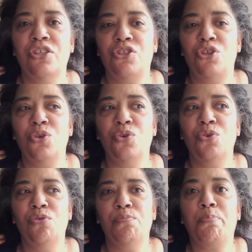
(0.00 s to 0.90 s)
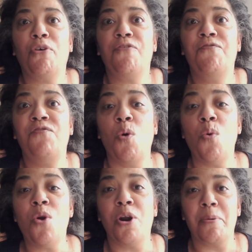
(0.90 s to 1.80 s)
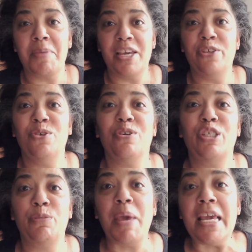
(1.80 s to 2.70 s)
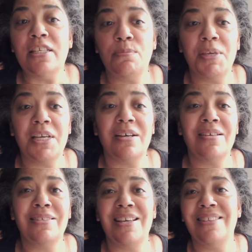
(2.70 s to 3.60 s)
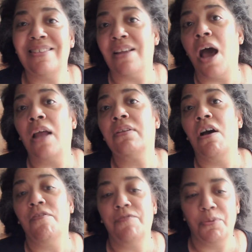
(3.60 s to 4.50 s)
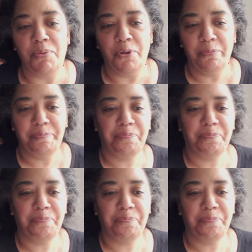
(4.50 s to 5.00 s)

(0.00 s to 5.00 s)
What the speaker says: to perform in your space because it's not comfortable.